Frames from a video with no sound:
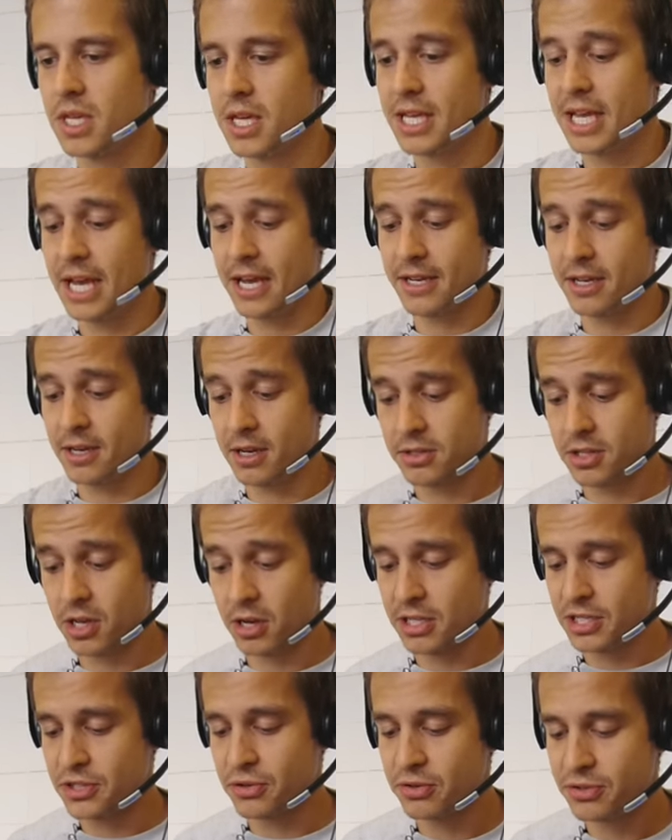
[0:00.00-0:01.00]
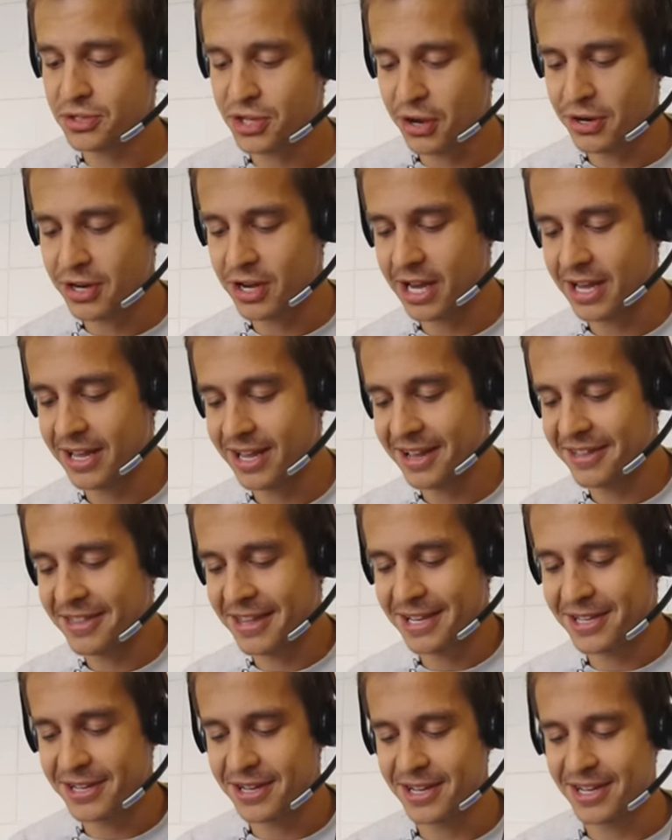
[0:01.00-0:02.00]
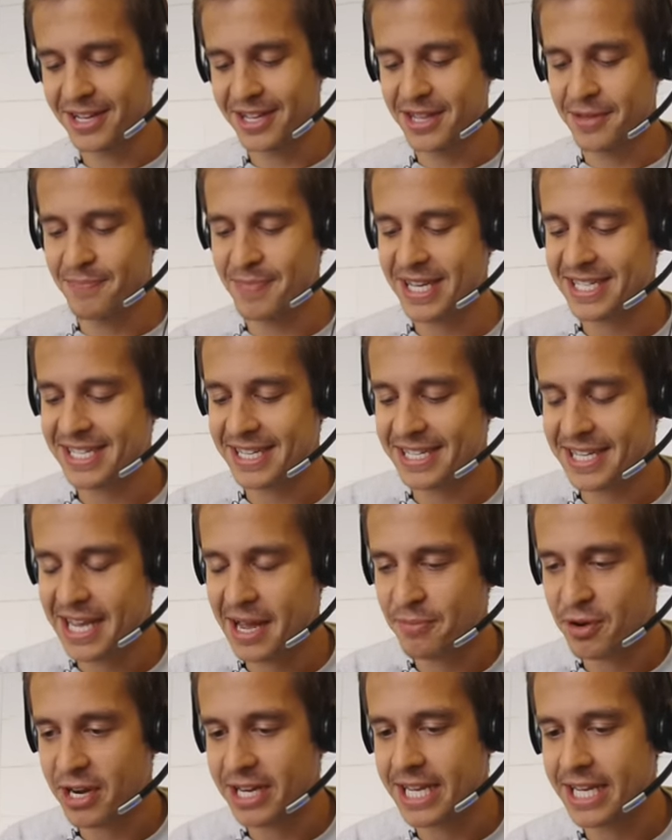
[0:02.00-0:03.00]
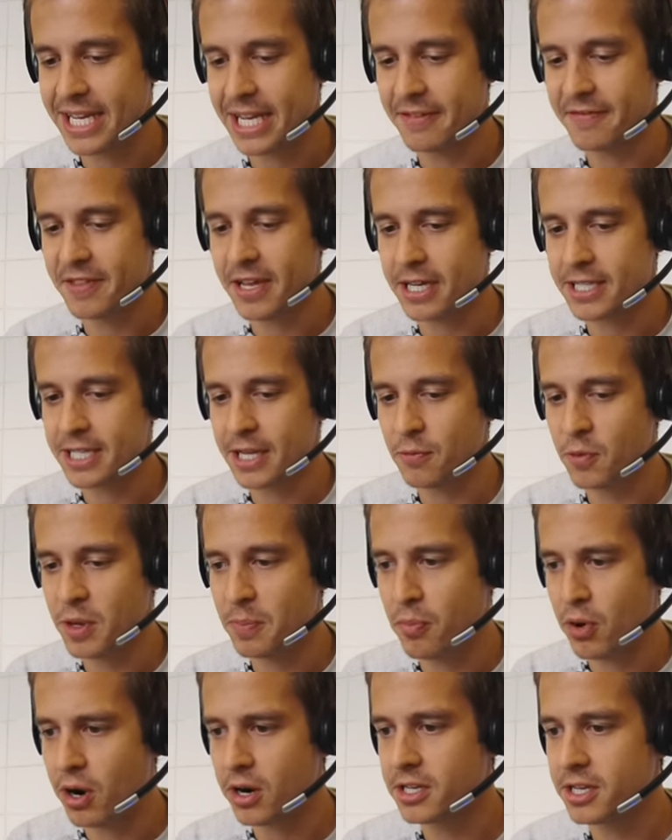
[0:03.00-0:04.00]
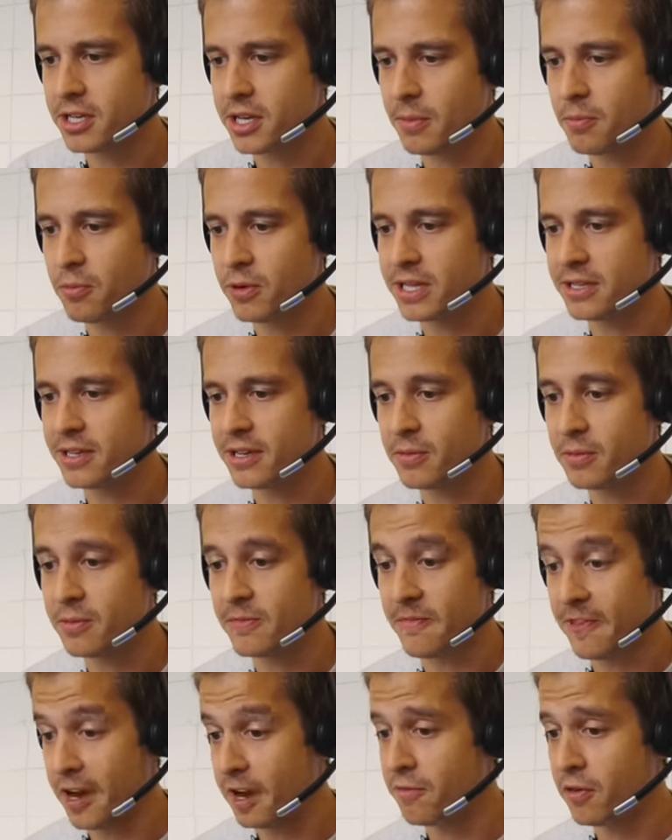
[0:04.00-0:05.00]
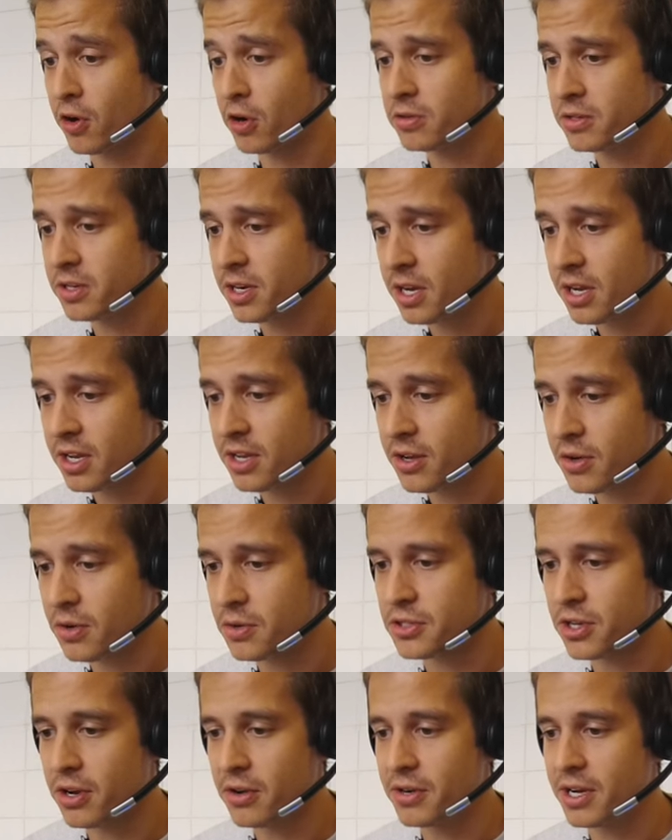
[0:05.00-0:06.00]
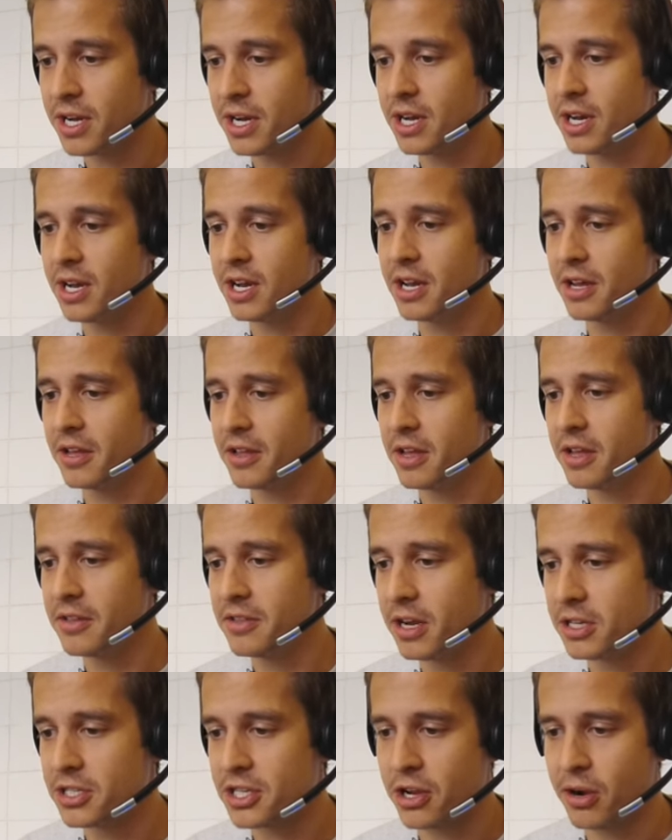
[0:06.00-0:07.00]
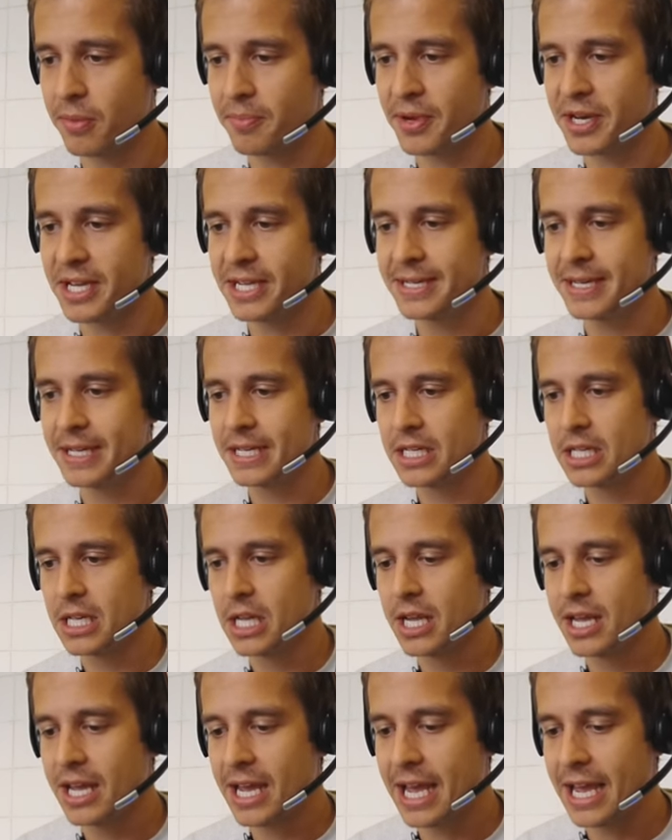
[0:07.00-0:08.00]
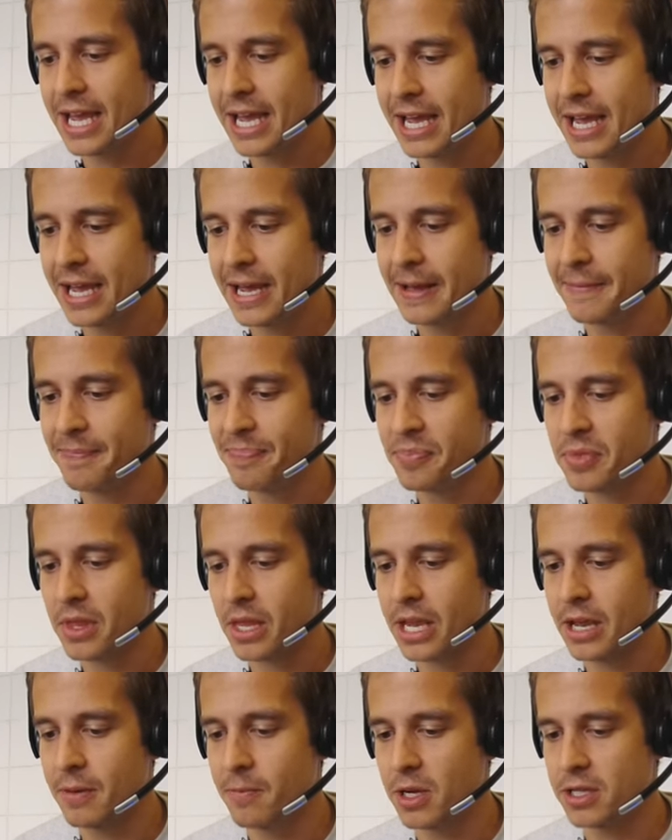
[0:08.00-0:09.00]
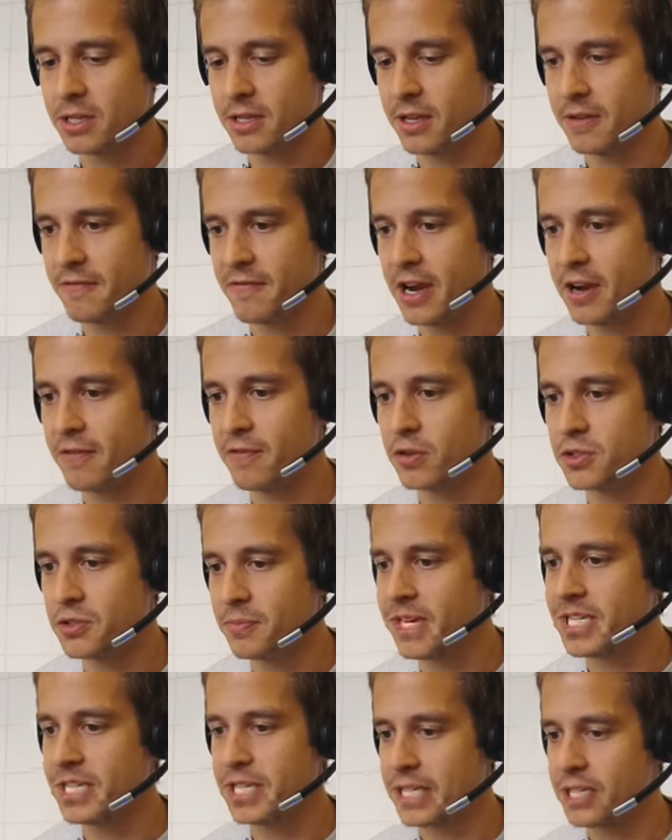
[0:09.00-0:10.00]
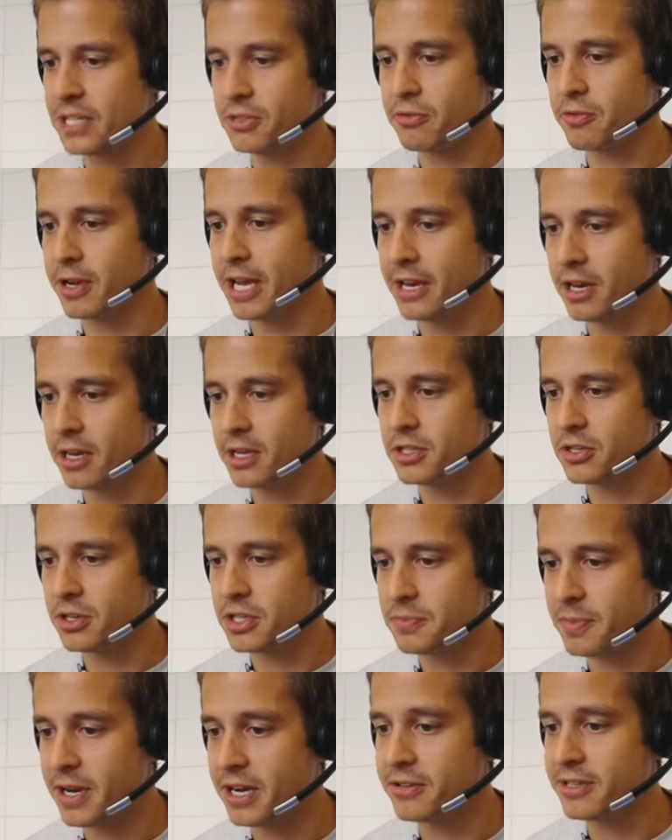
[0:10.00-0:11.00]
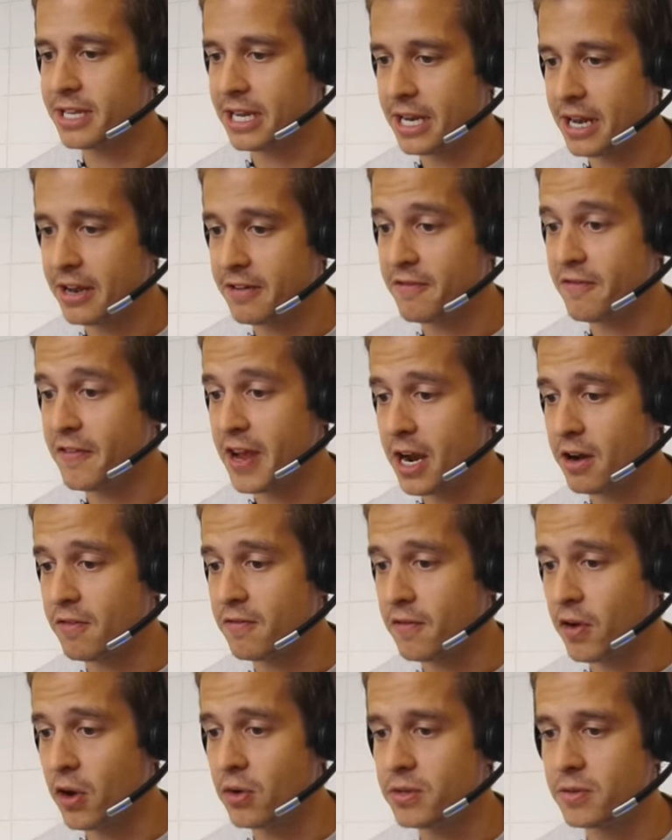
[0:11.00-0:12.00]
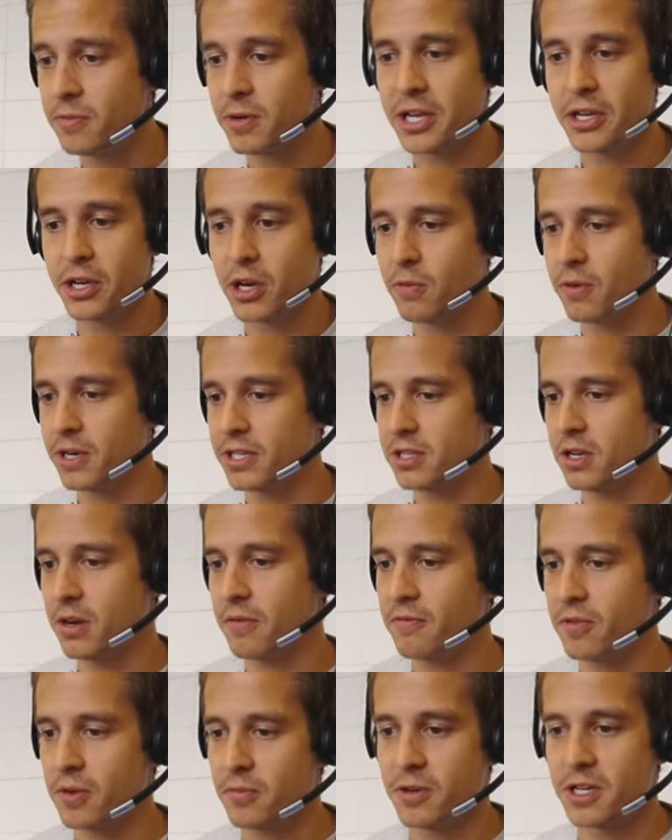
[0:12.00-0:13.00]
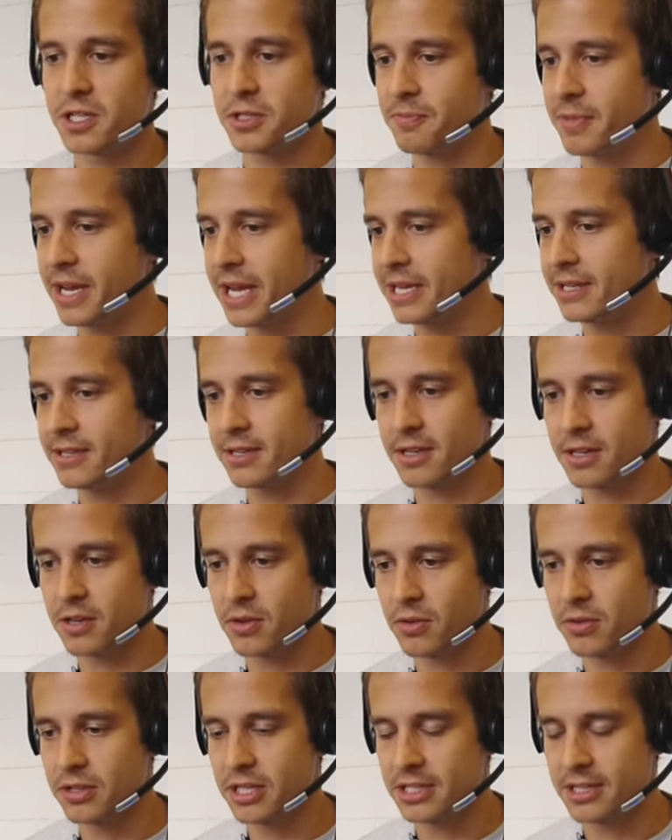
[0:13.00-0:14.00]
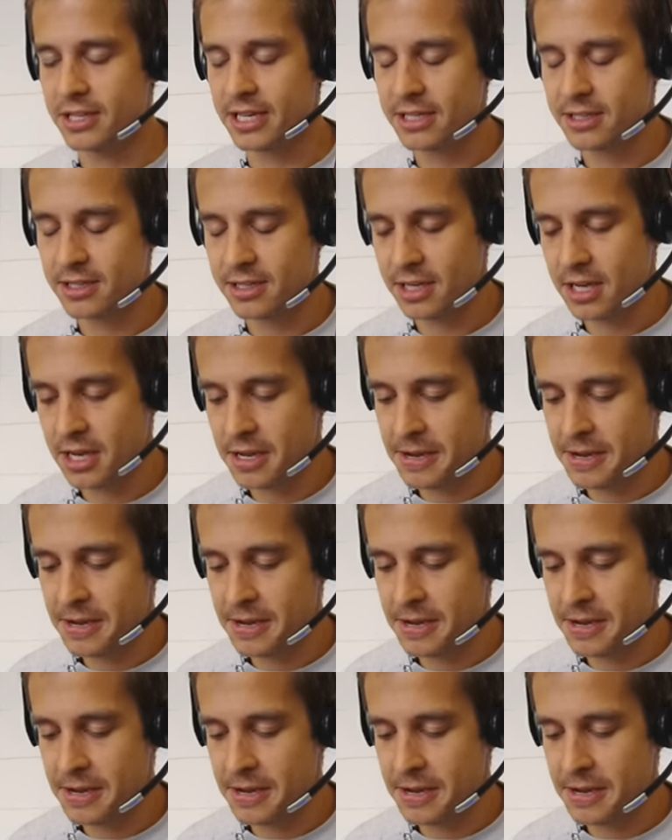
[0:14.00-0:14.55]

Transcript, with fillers: Yeah, no, totally true. So no, I, I think uh, the best example I can give there is that we partnered up with uh, Fairphone, also uh, a Dutch company. Um, and what Fairphone's mission is to create a transparent and, and, fair phone where you know where it's come from, where it's made, all these things.